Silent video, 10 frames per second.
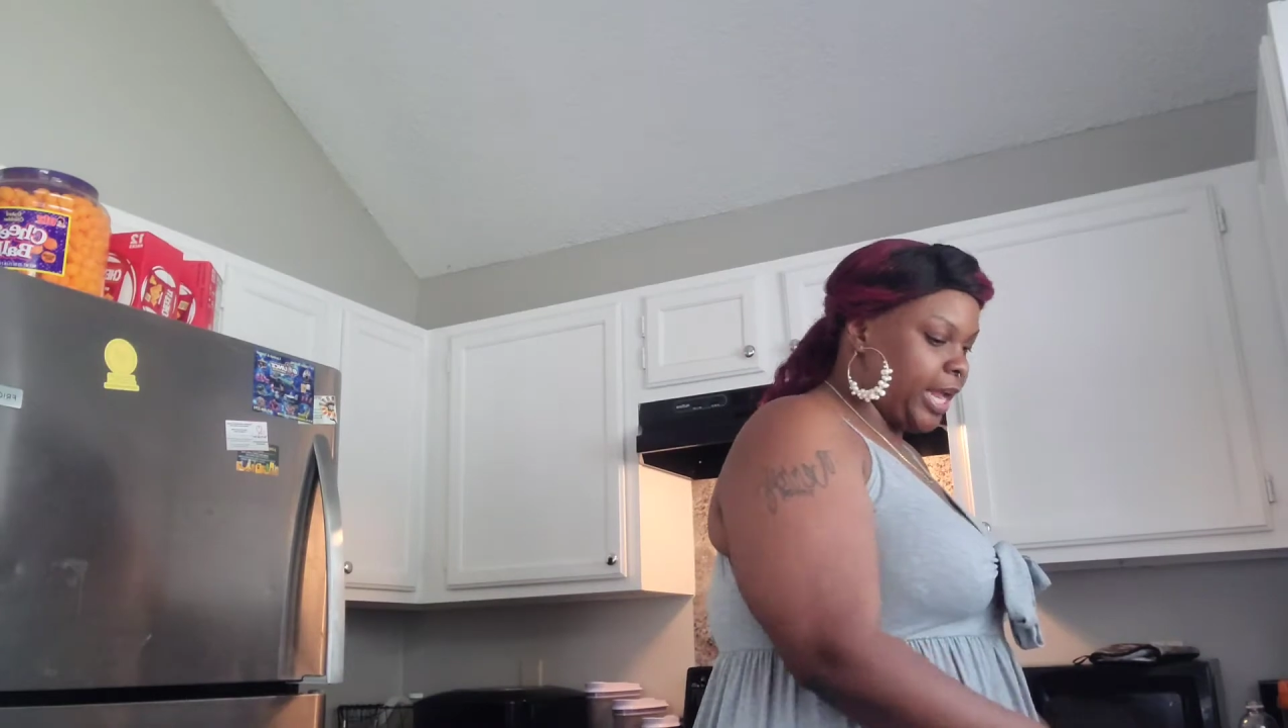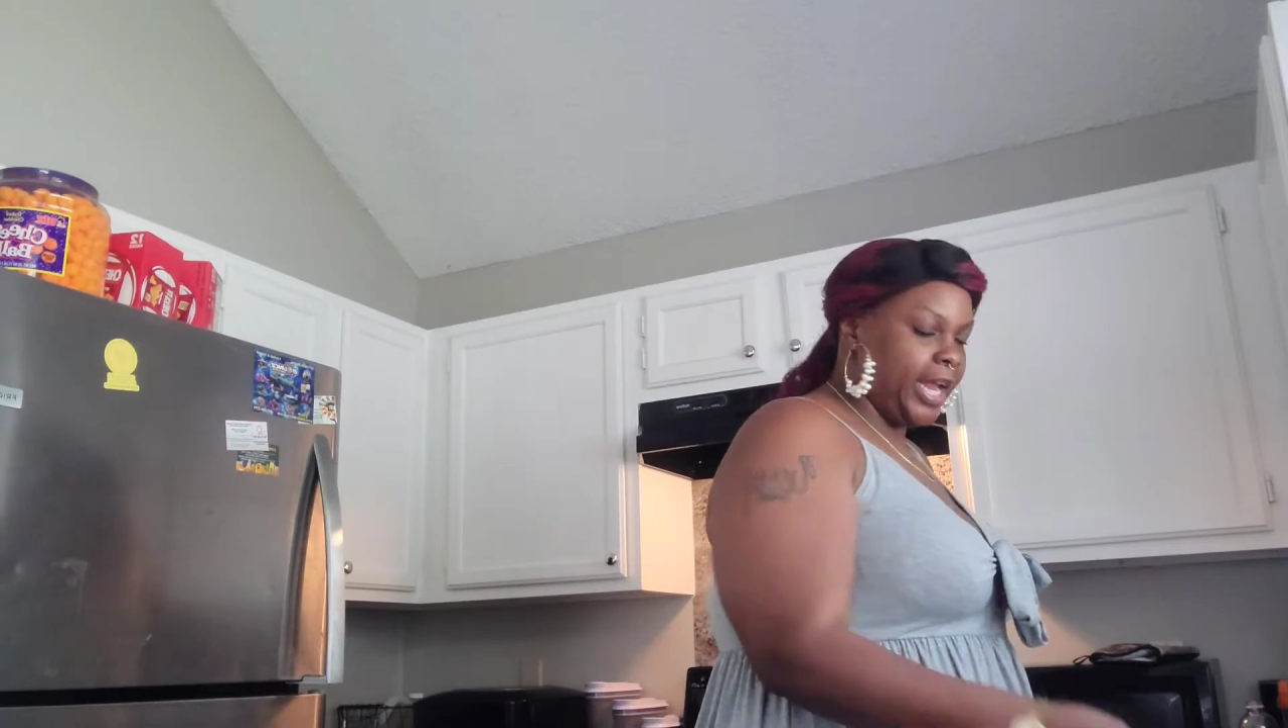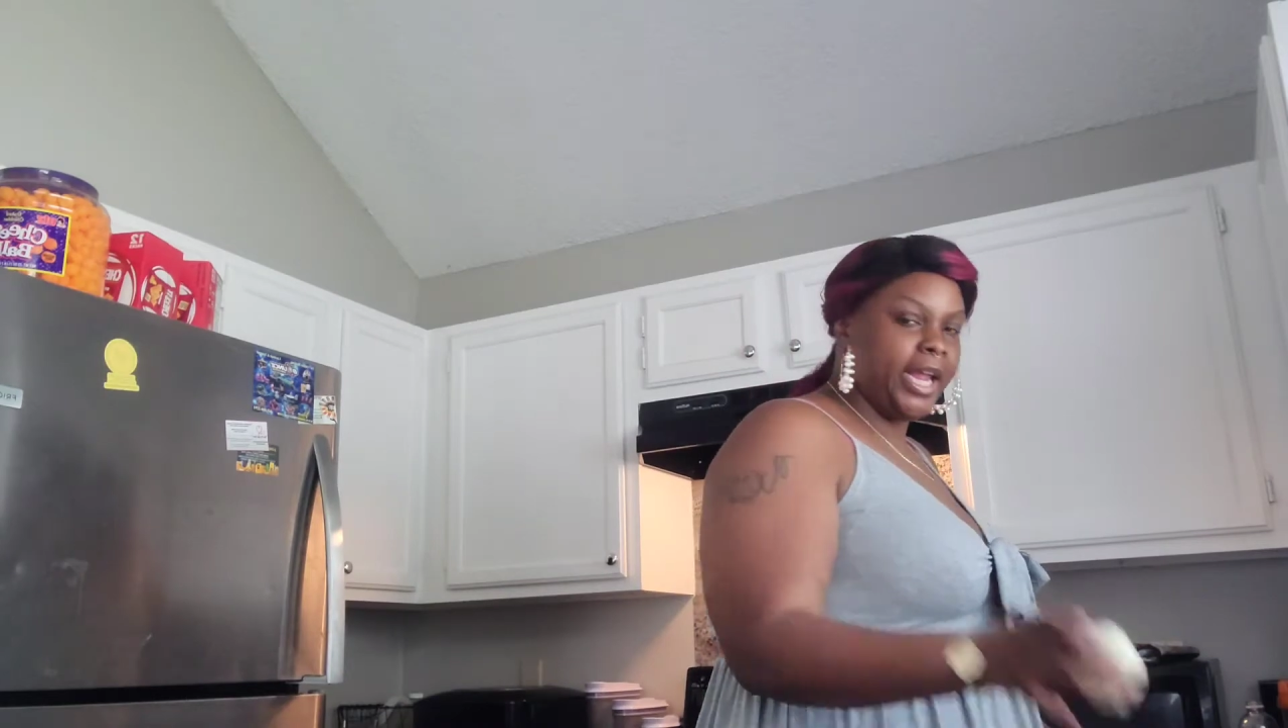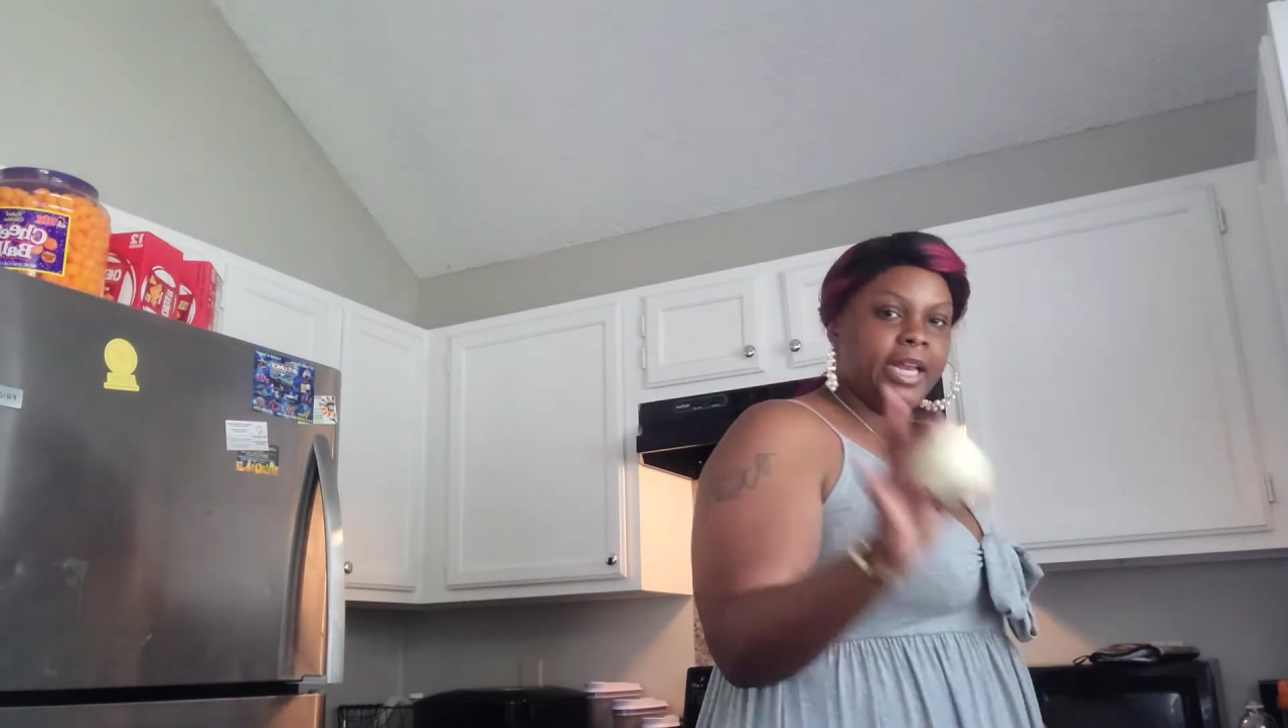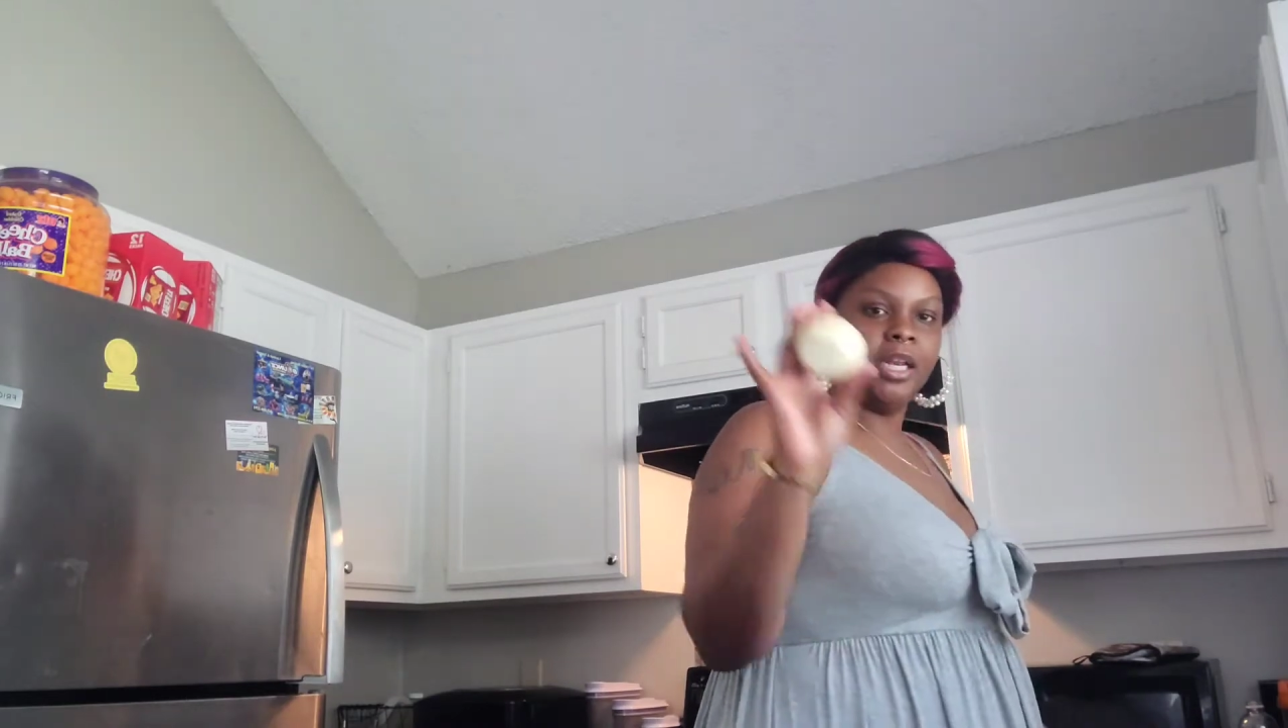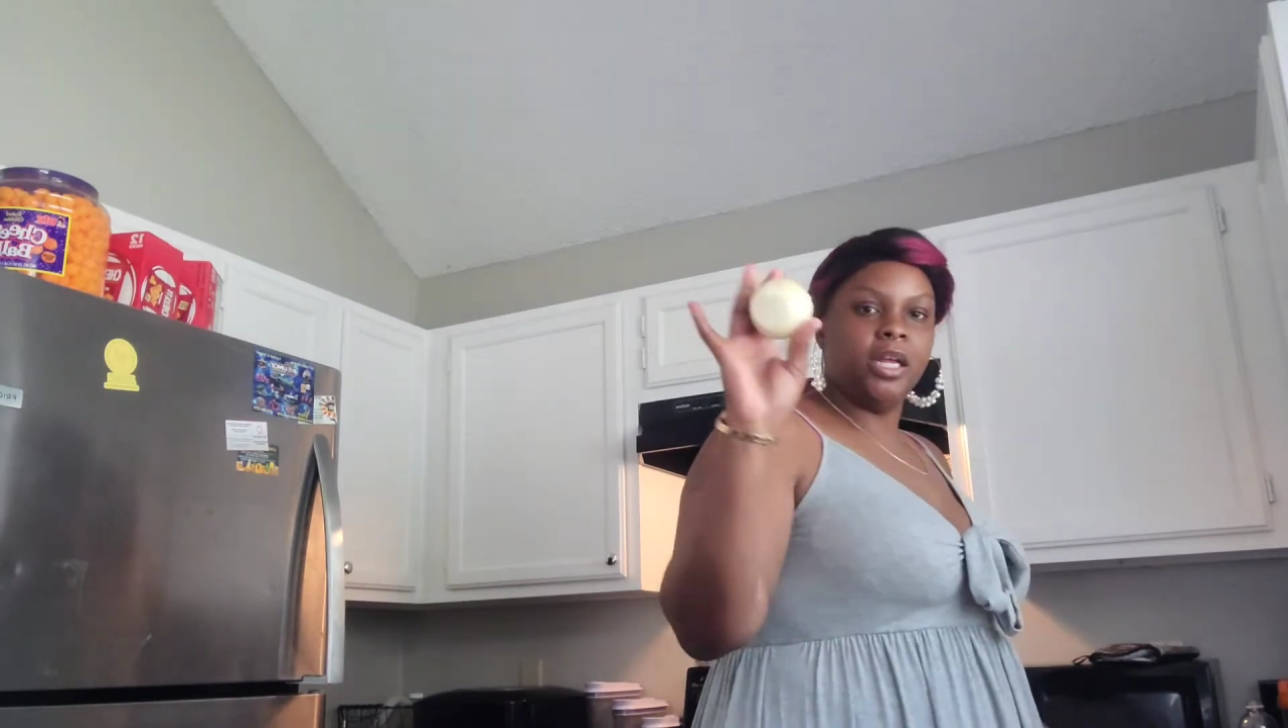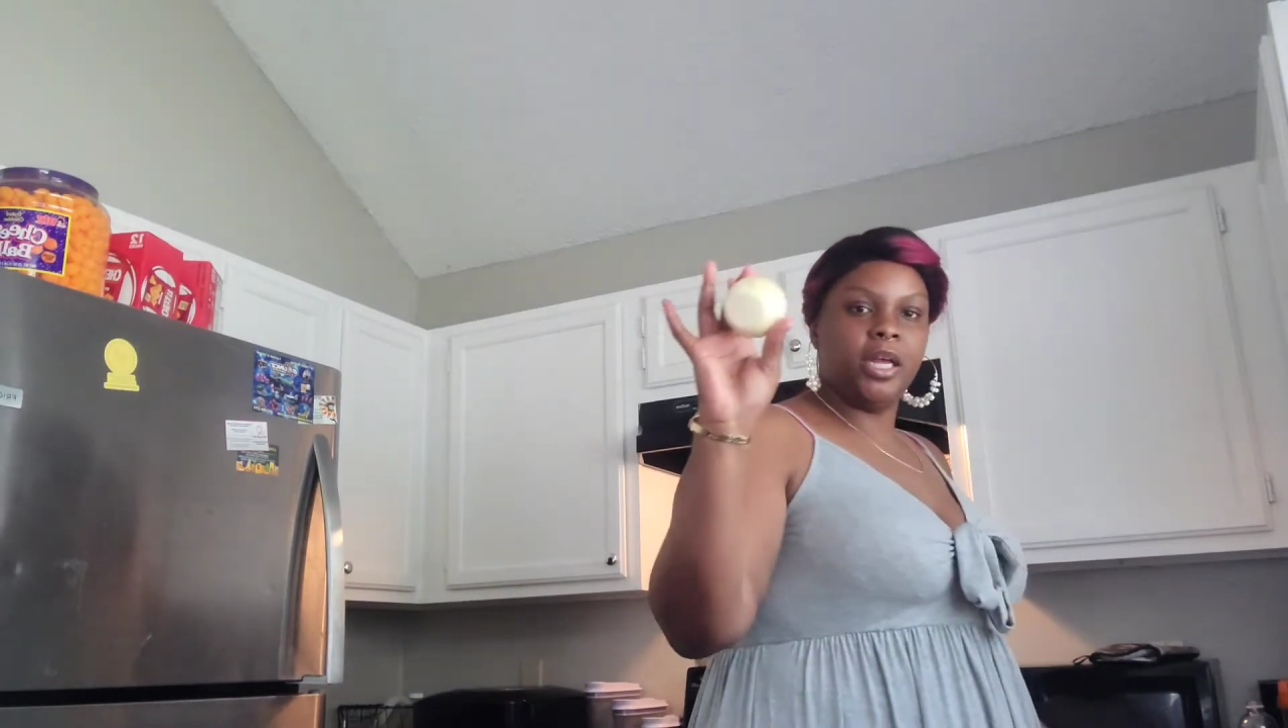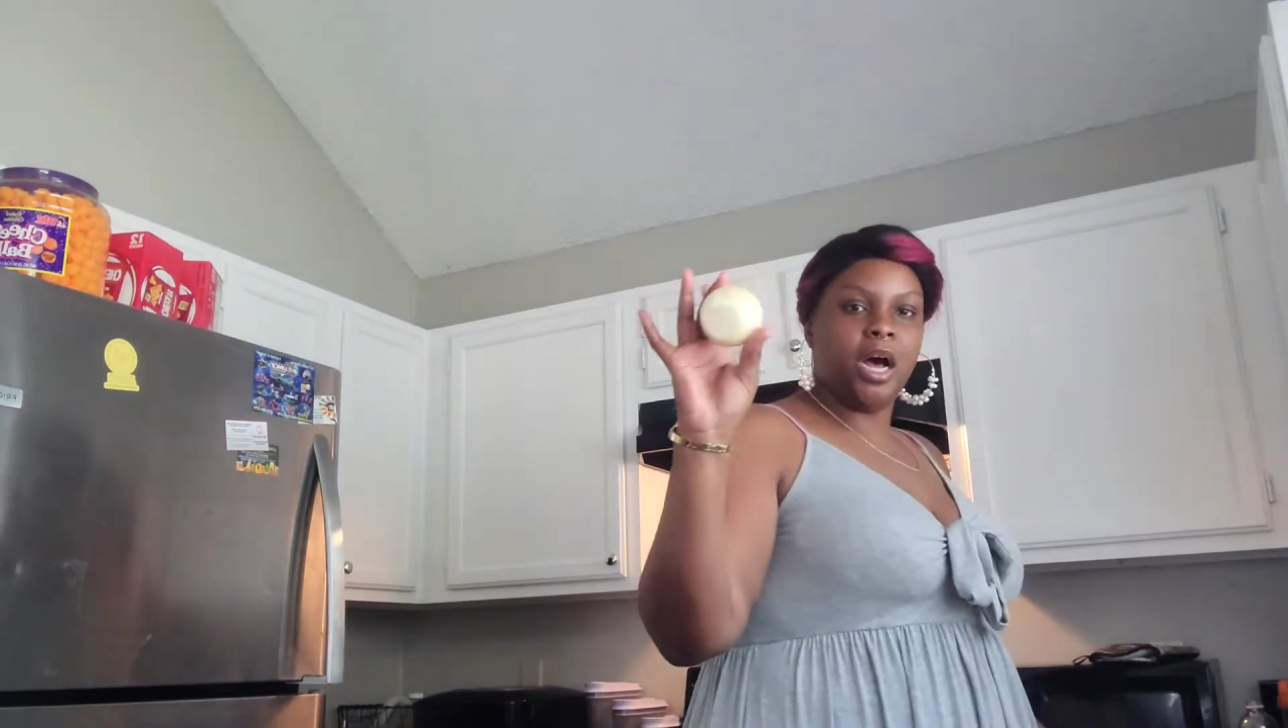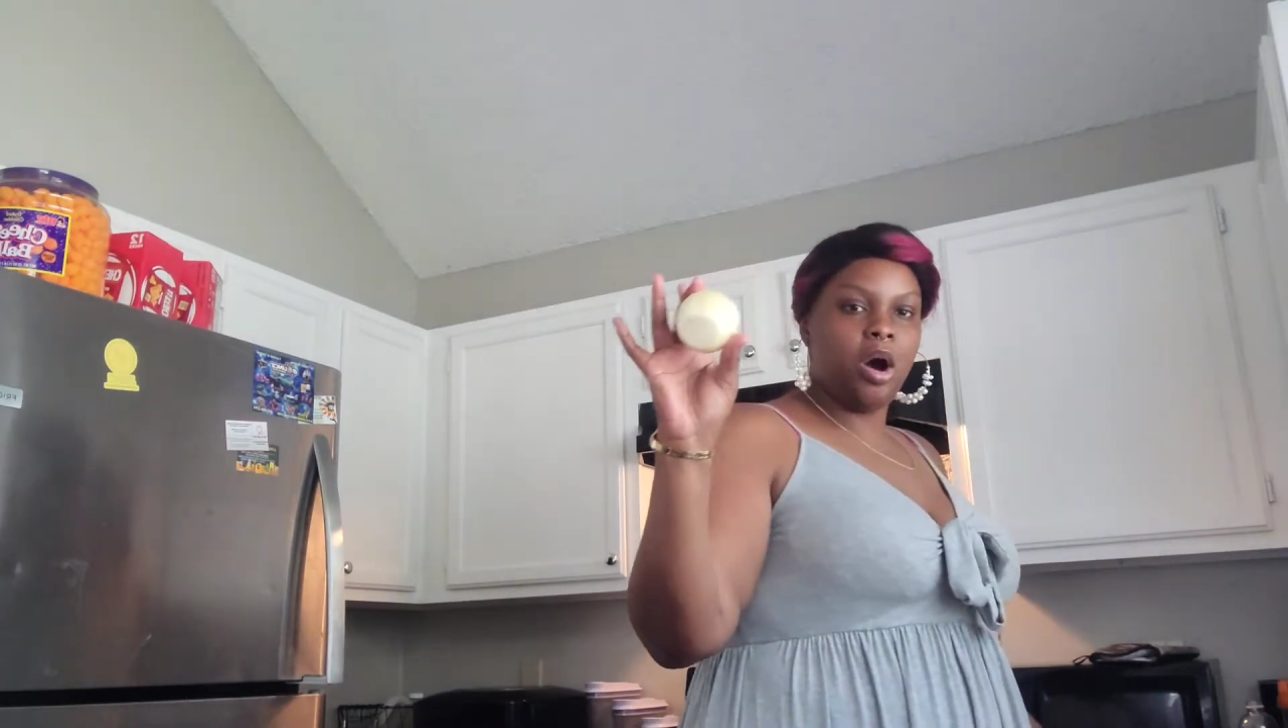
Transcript: and a